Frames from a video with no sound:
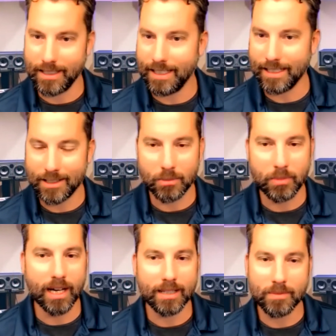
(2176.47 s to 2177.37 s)
getting your
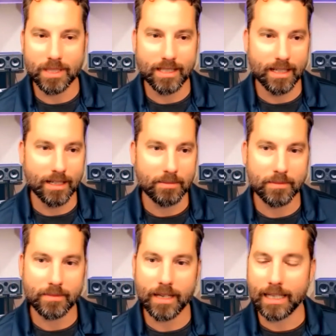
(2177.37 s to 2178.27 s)
body beat up
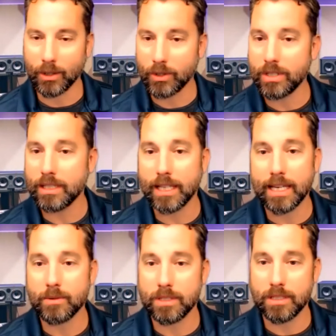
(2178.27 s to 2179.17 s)
and learning
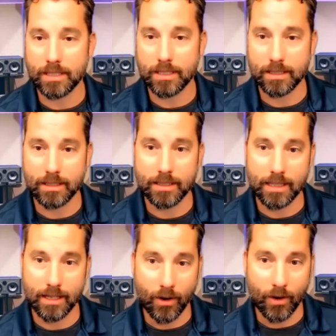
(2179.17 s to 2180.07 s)
languages
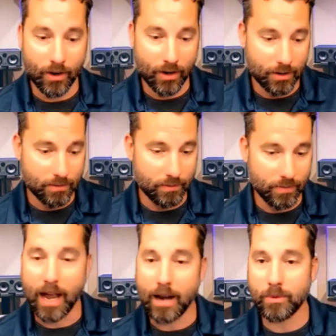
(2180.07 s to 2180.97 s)
that are
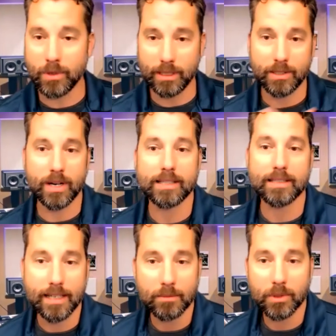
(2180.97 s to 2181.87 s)
not really
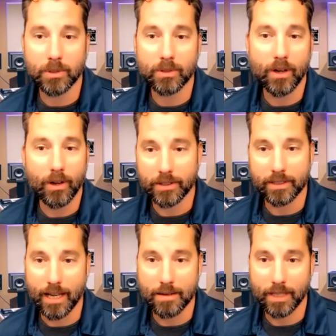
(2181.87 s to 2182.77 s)
translatable all the
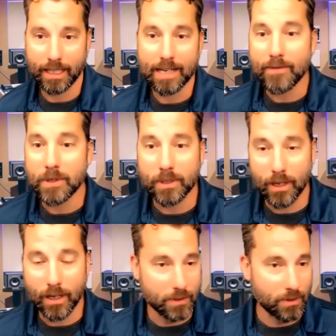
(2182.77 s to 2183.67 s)
time like an infantry
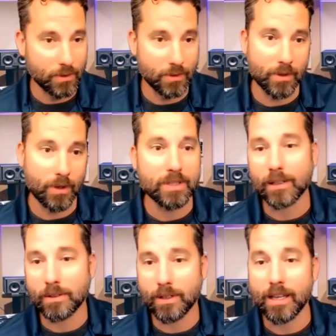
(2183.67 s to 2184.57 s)
officer or an
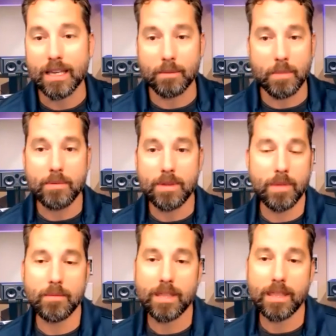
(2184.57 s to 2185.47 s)
artillery maybe
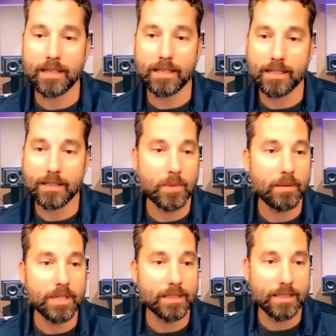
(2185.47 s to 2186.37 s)
maybe that is
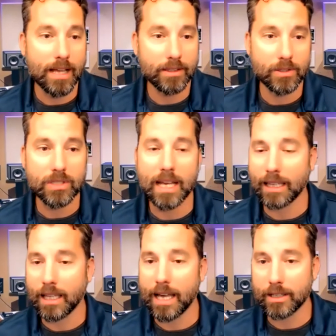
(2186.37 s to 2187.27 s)
maybe it's not there's just not a
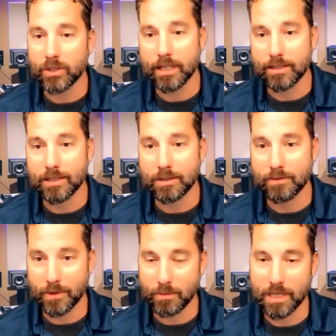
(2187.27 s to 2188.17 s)
lot of transition
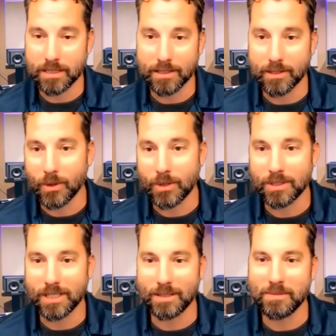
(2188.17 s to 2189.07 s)
for business
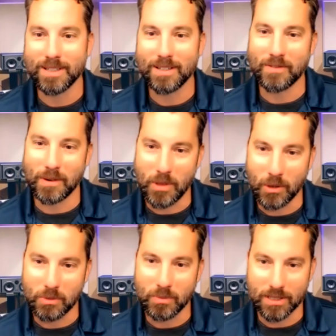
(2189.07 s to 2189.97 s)
ownership from
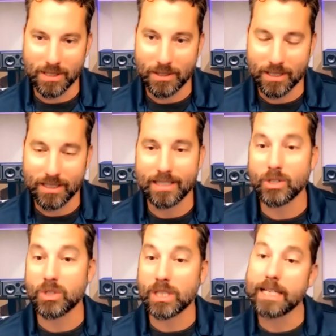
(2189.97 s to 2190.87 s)
those positions
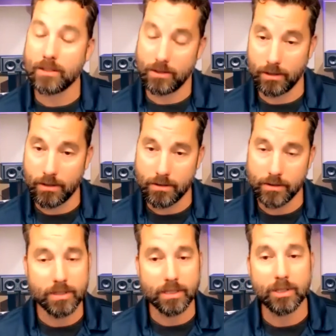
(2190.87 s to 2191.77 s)
there's lessons learned
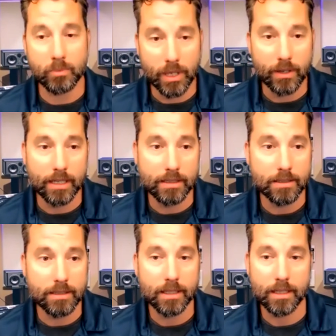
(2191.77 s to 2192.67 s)
there's
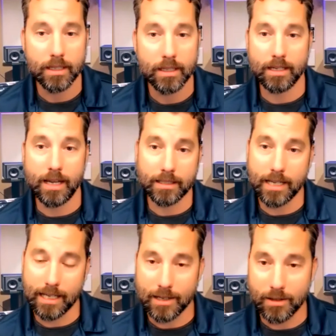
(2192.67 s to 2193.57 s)
experience and not
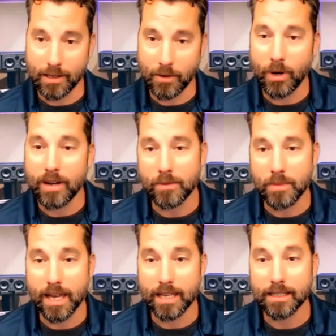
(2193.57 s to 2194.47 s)
to take anything away
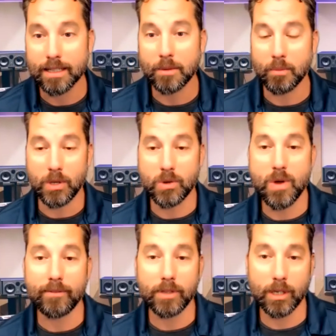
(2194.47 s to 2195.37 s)
from that but
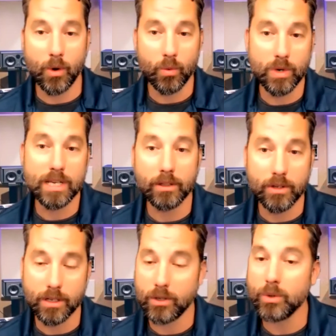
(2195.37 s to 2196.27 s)
you have to go
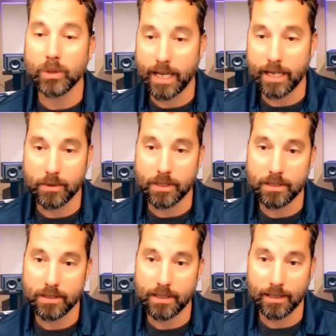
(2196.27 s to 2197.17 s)
relearn a new
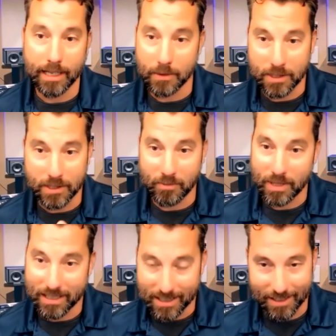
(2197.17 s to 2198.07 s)
language the language of
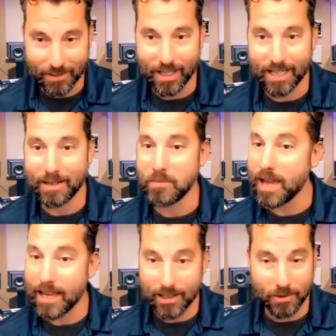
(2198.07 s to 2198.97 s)
business right and
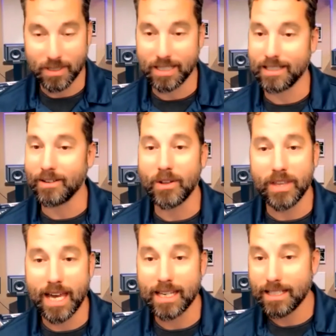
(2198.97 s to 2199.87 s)
management and all
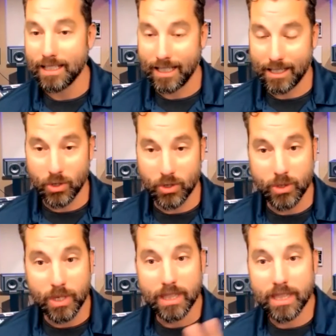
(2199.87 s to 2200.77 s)
that and you're
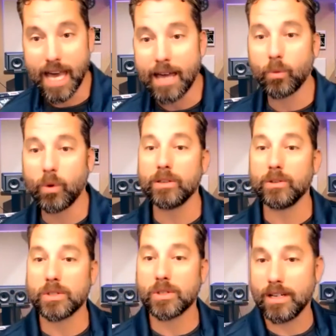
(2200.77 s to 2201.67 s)
doing that while
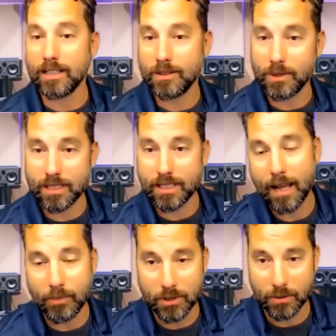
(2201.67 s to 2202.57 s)
you're trying to
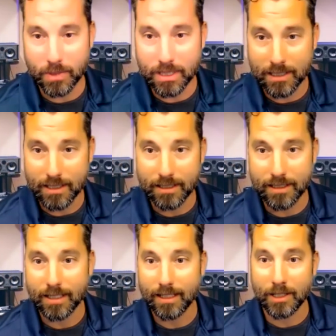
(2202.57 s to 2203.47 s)
establish a business
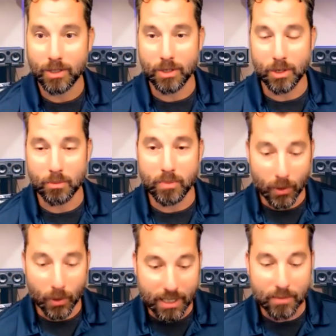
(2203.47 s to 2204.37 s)
you're, you're
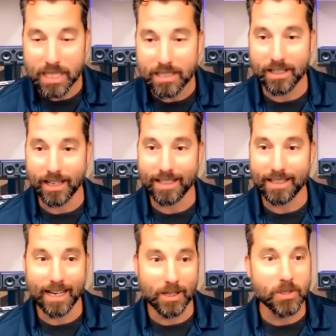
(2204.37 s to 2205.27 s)
building a beachhead
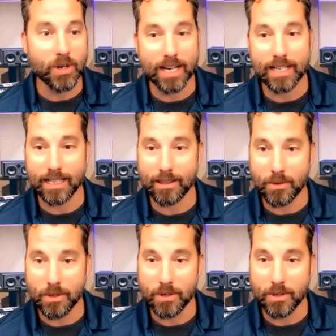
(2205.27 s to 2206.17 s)
and you're trying to get
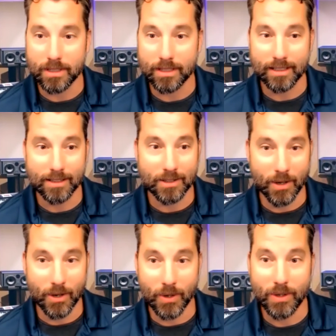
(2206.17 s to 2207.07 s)
through
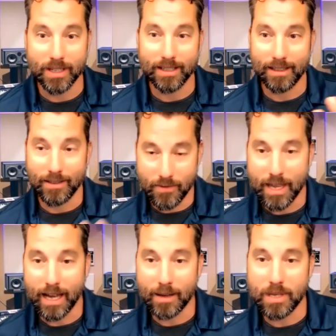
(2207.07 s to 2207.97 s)
so the
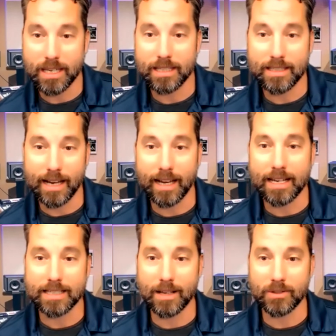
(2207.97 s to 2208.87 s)
VIB, it kind
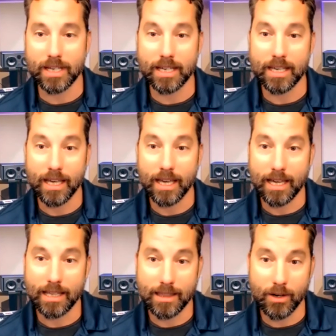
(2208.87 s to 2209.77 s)
of sounds like,
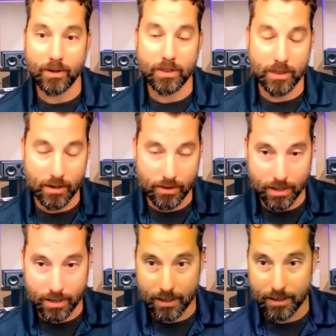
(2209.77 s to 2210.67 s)
hey, they're they're
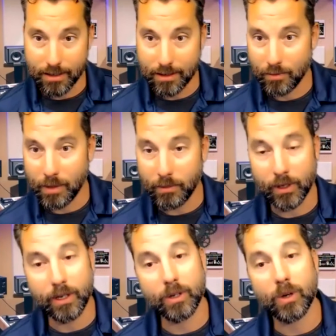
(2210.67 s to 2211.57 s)
the people that are
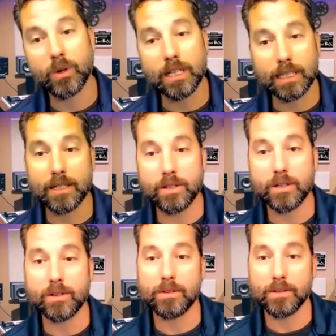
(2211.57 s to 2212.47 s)
going to go
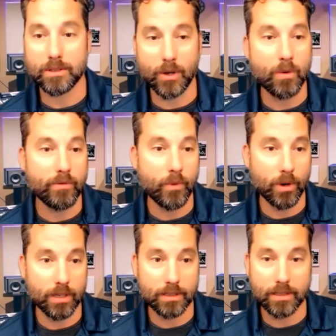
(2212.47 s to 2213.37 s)
clear the zone for
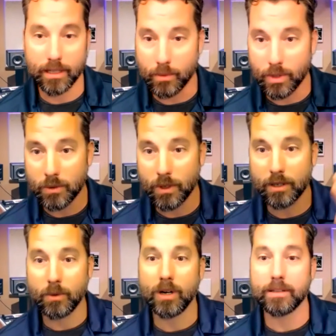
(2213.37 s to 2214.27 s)
you, tell you which way
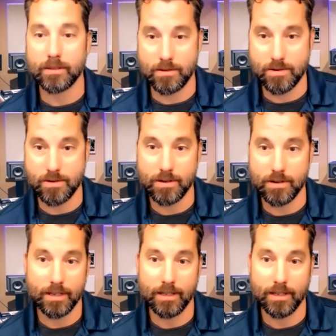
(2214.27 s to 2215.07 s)
to walk through,